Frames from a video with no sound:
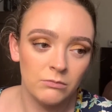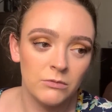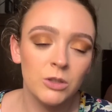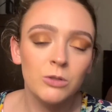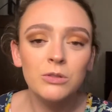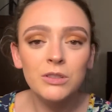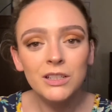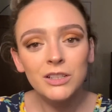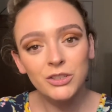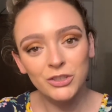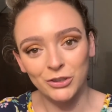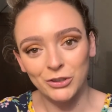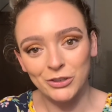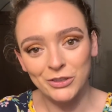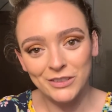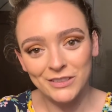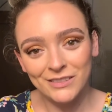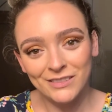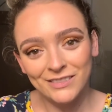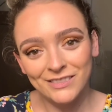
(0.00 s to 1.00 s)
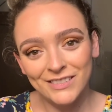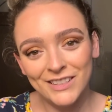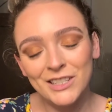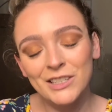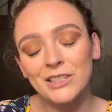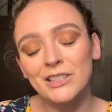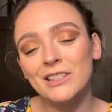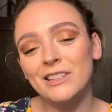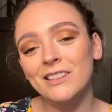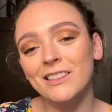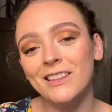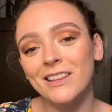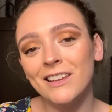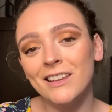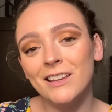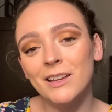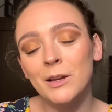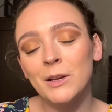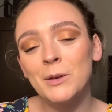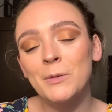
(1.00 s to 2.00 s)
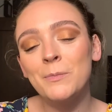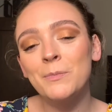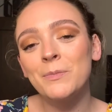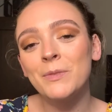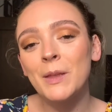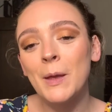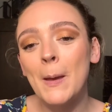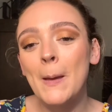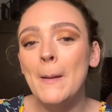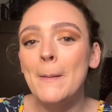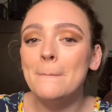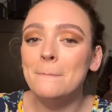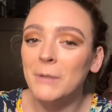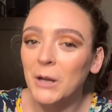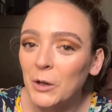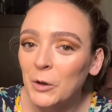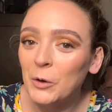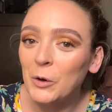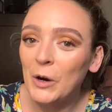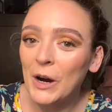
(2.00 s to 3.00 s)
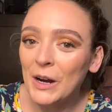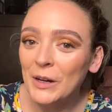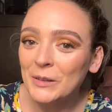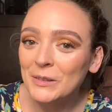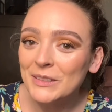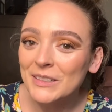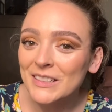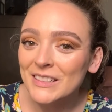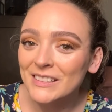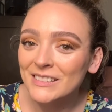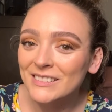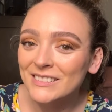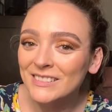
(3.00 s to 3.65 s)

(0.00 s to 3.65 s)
So sisters is the middle ground.